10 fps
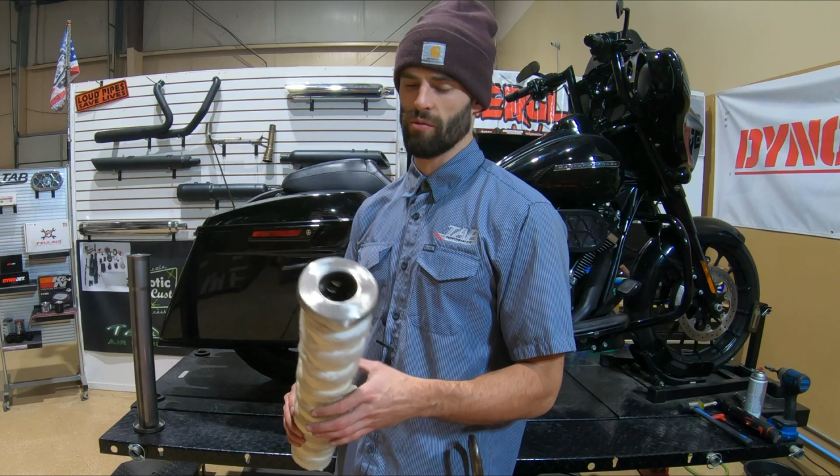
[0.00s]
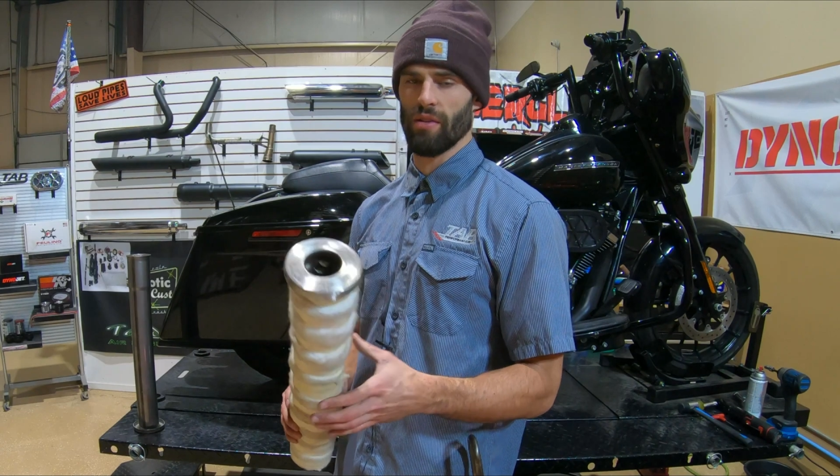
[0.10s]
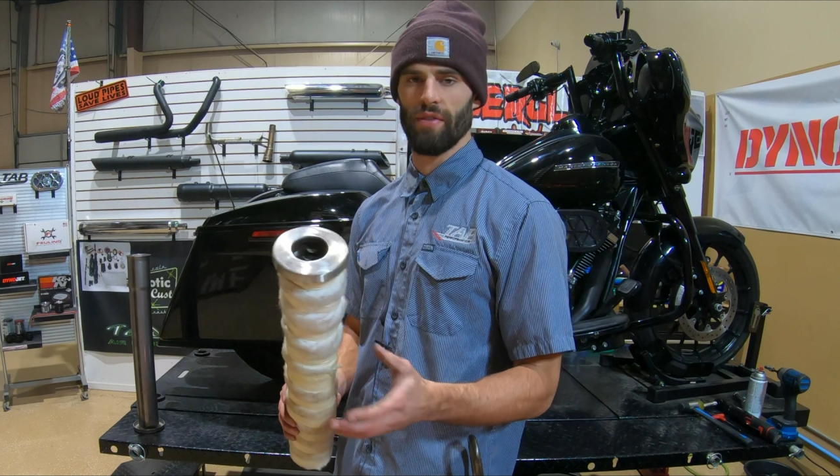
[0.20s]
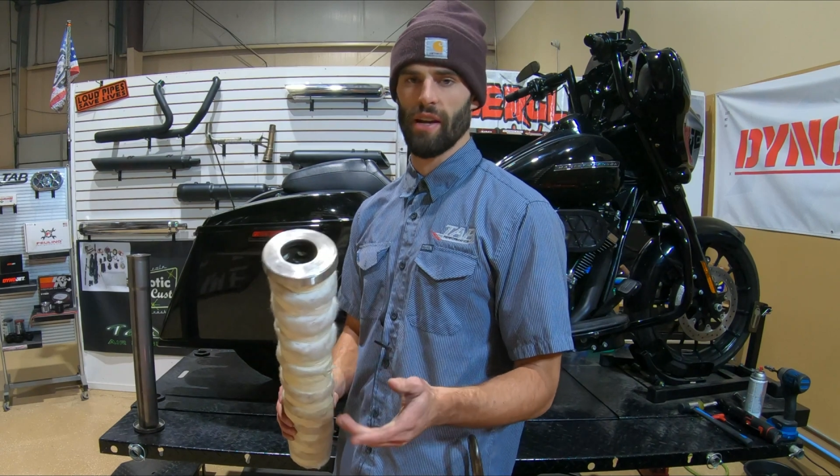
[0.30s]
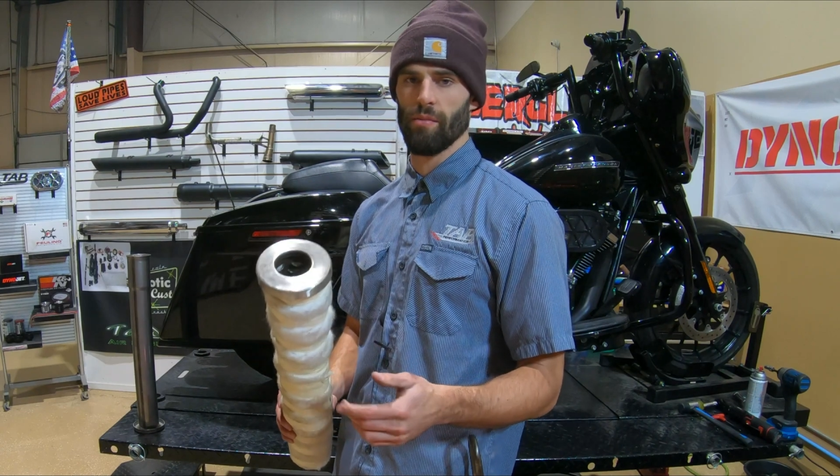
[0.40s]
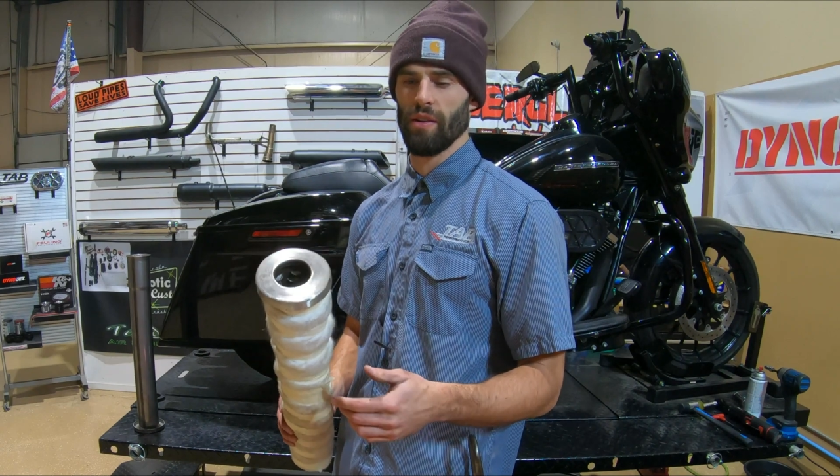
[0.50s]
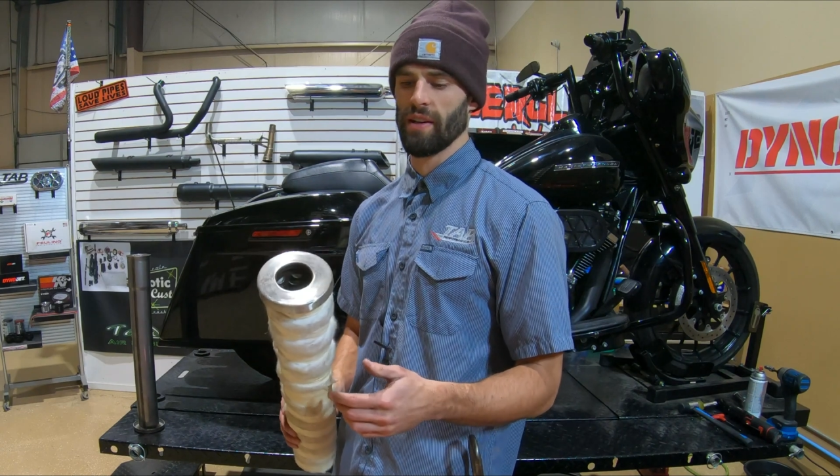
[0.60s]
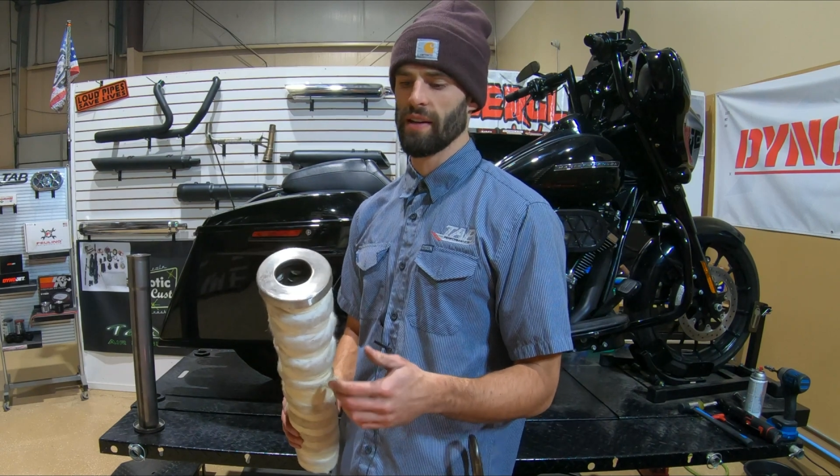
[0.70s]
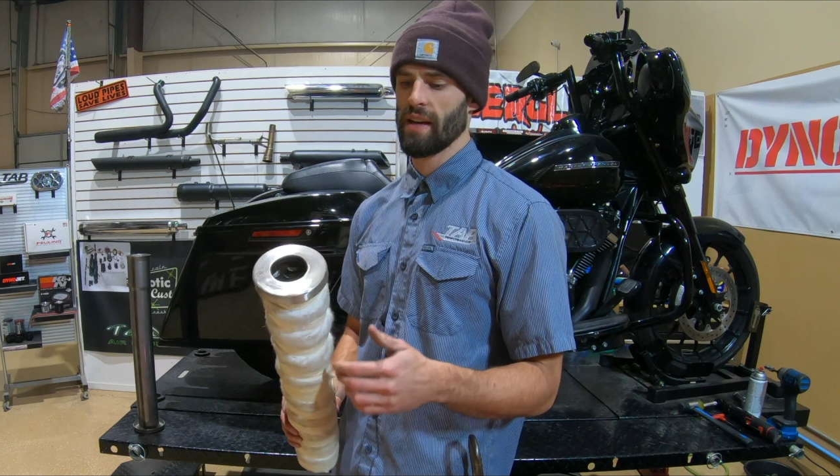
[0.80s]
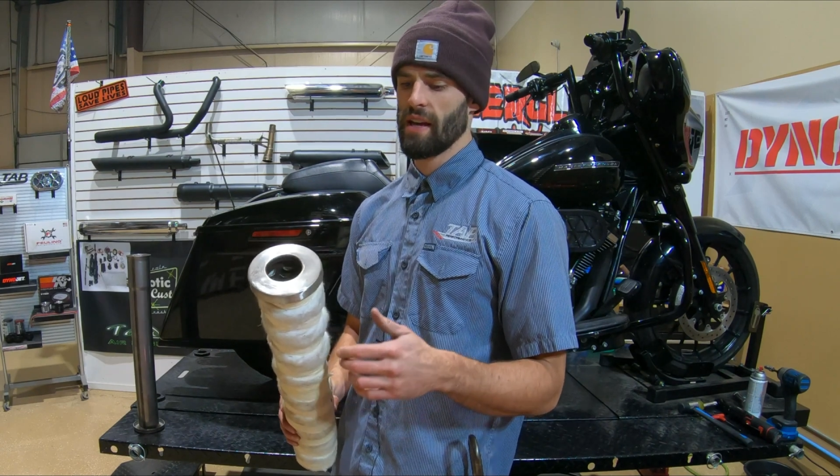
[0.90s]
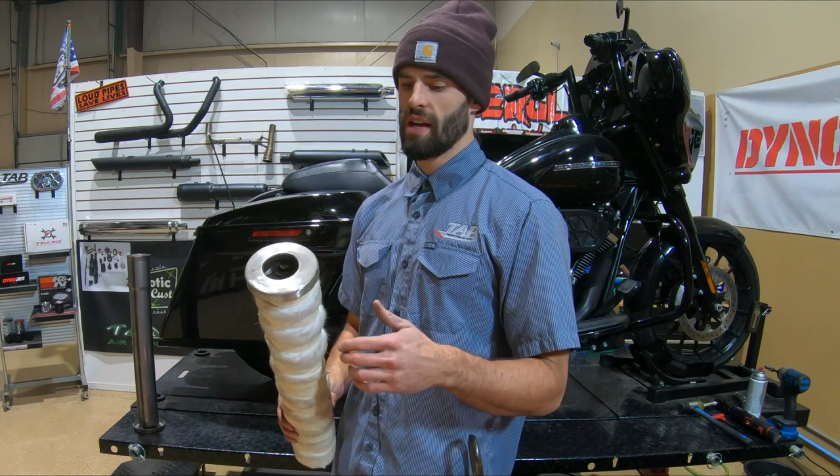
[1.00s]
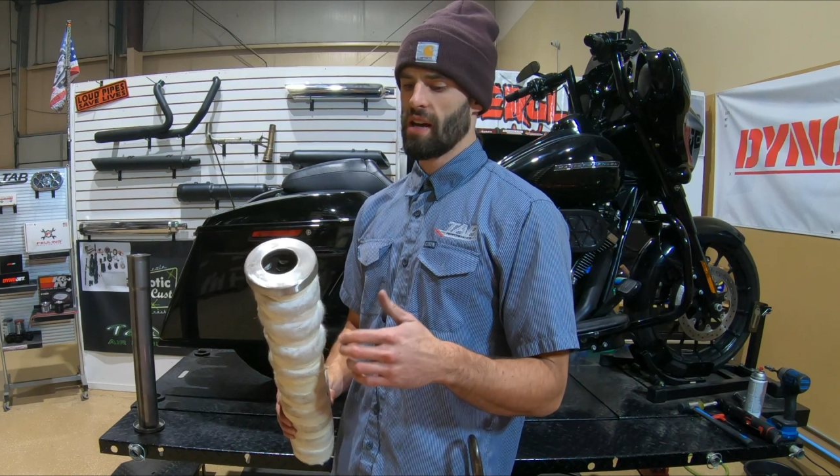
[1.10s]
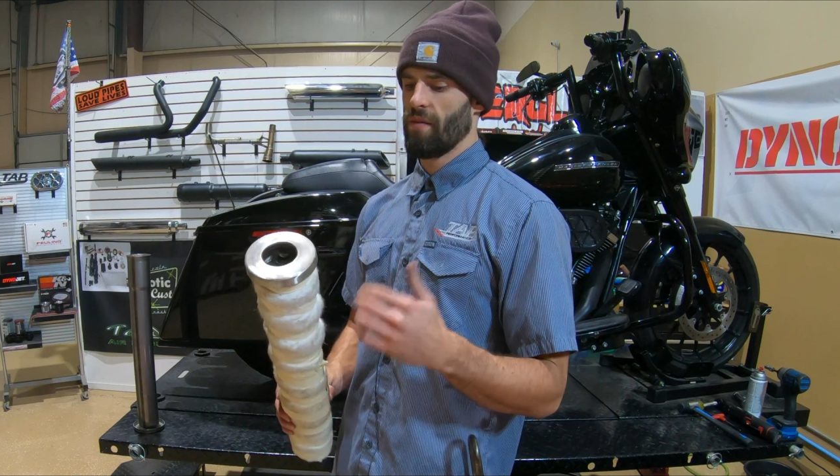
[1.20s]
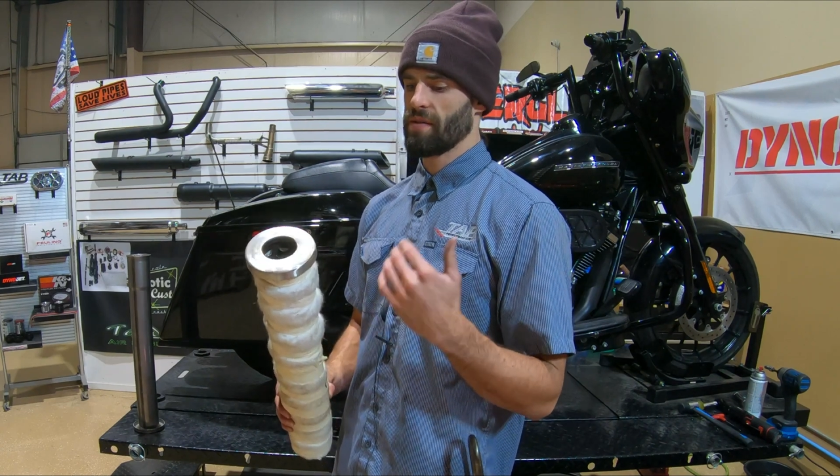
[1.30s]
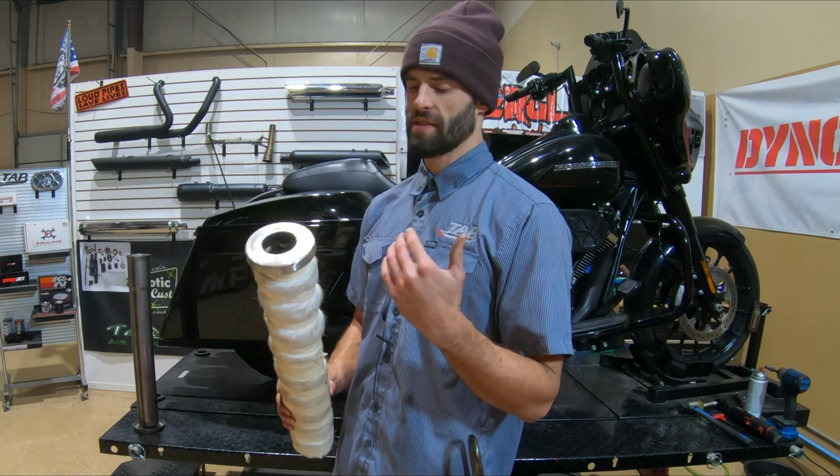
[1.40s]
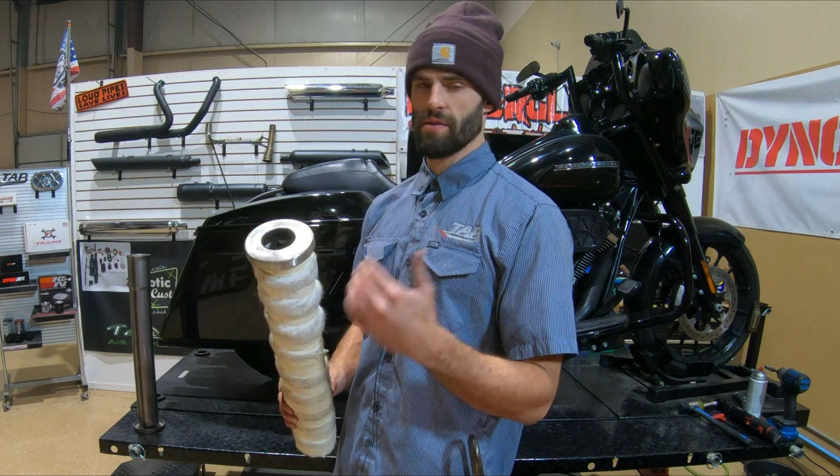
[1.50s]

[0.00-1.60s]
or what family, if it's